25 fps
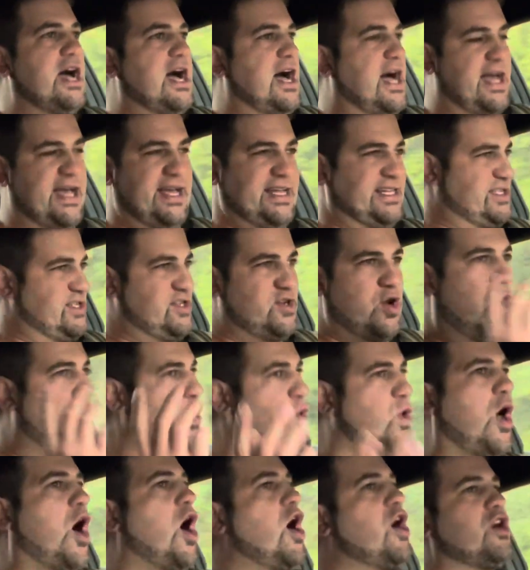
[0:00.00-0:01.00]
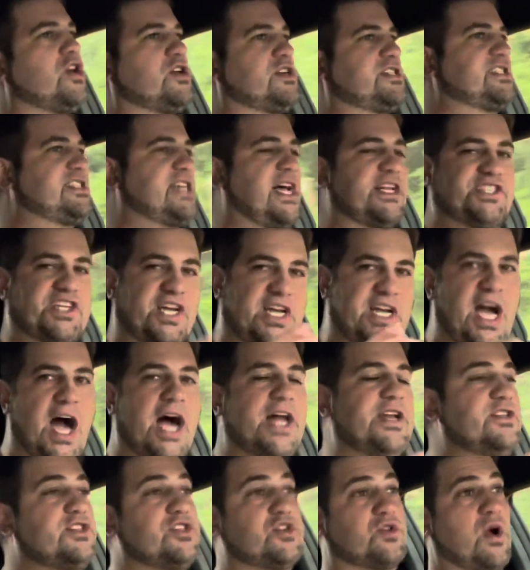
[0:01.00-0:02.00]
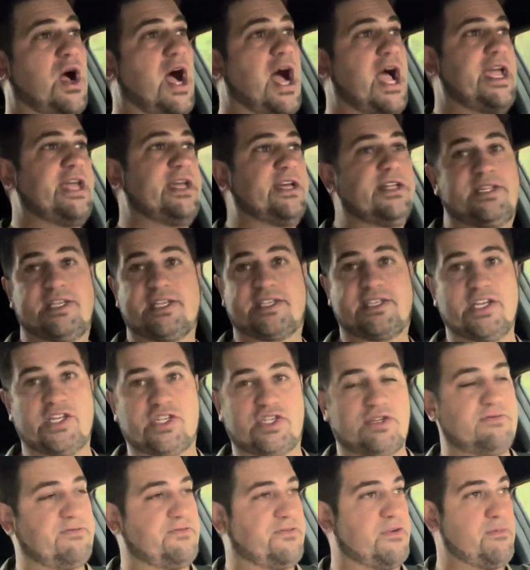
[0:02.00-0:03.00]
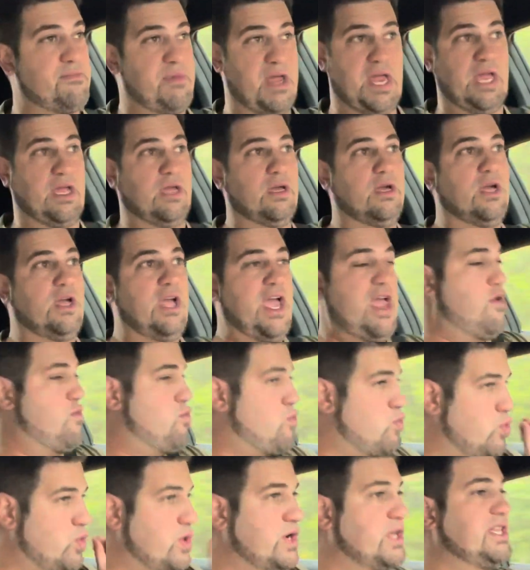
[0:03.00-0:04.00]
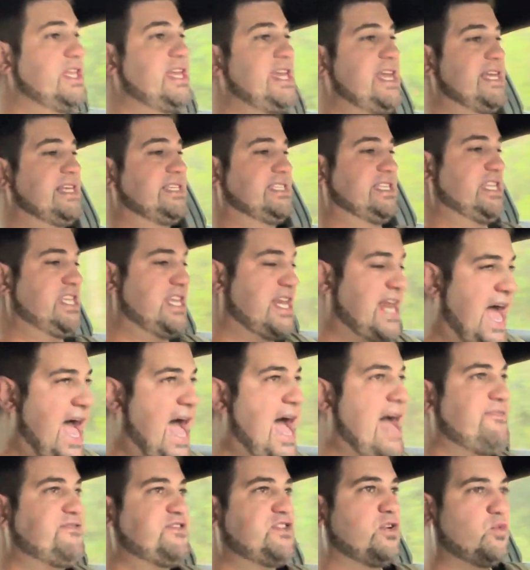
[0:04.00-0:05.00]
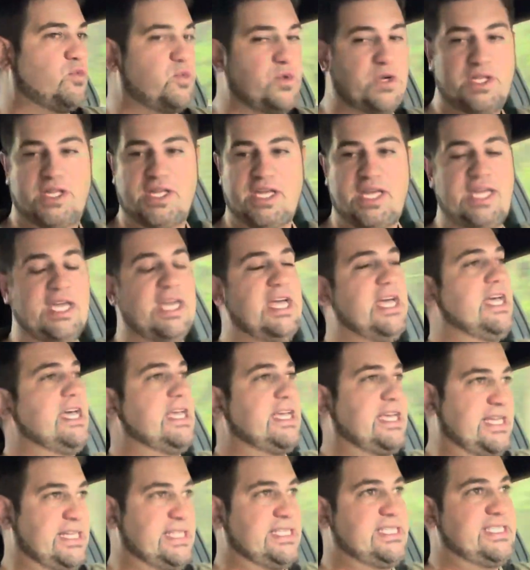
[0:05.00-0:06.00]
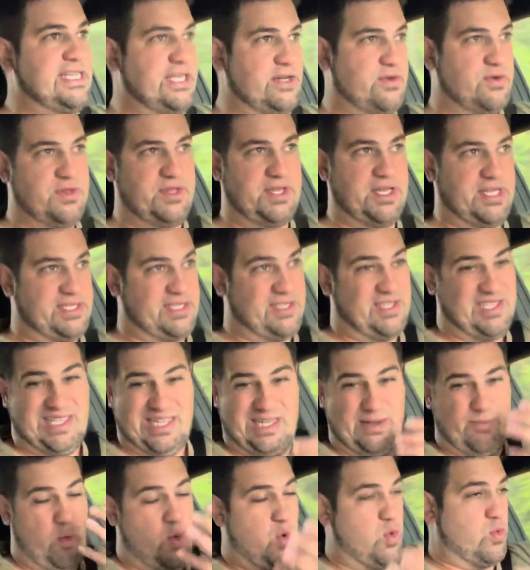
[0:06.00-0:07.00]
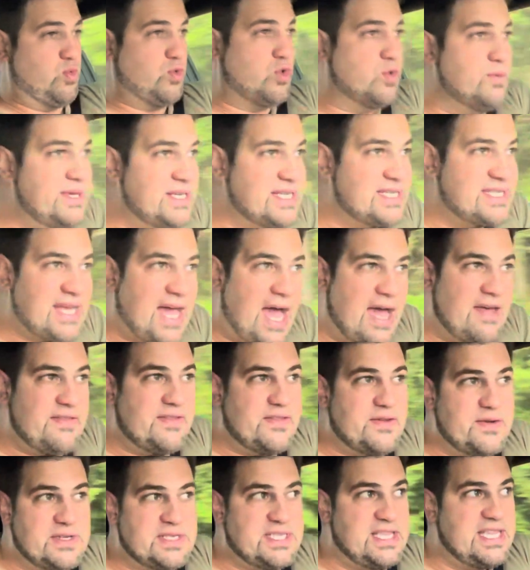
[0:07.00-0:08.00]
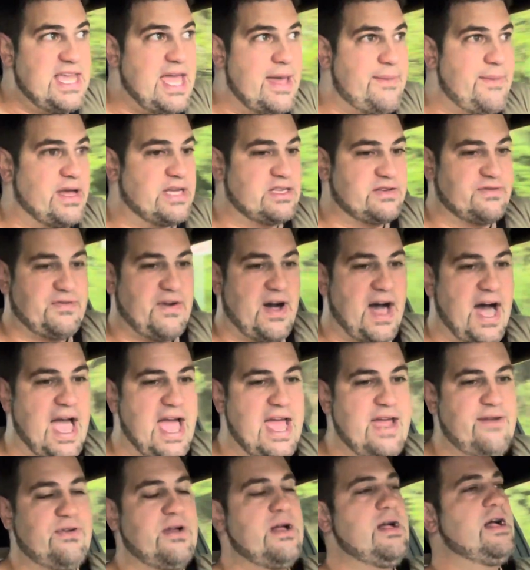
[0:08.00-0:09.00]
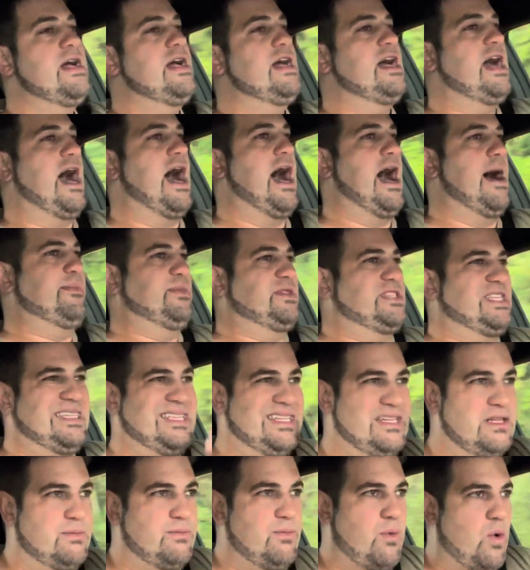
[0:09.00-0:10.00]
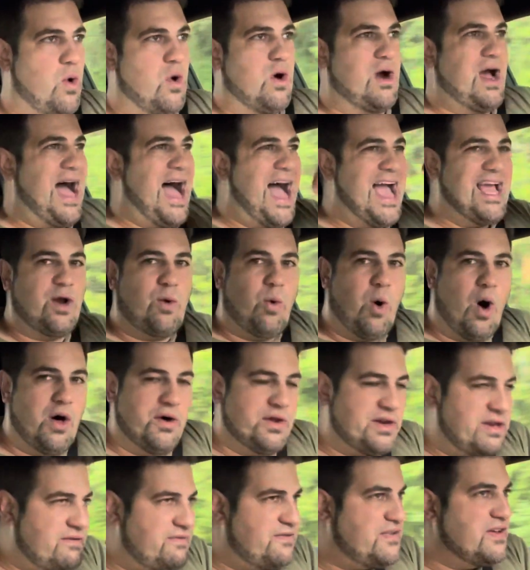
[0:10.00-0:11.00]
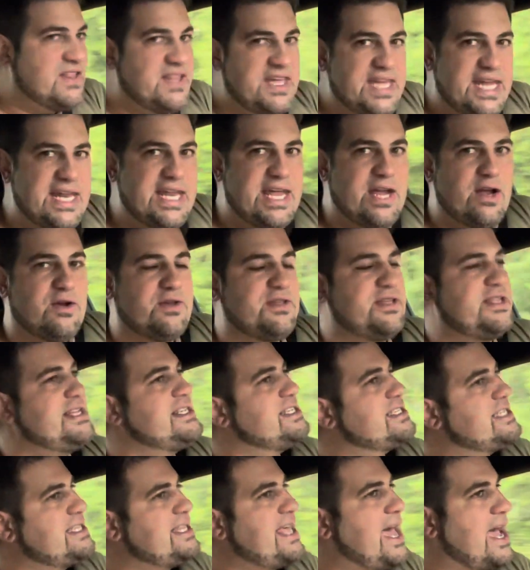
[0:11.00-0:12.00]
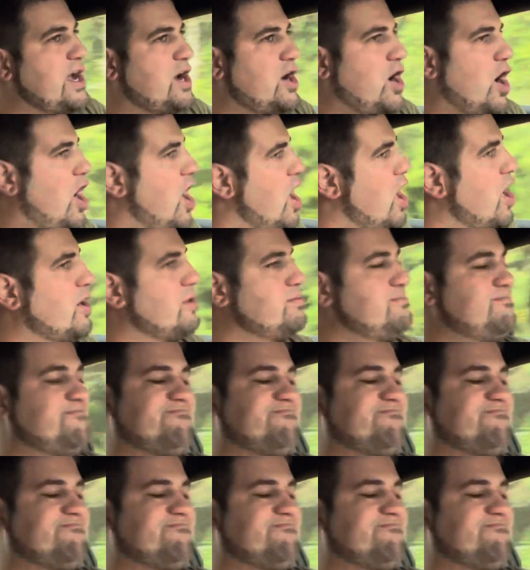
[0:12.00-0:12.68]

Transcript: it's no longer such a cut and dry decision for me. It really isn't. You'd have to really consider this. There's a little more room inside than there's the MX-5. It's a little more high quality feeling in here than is in that car.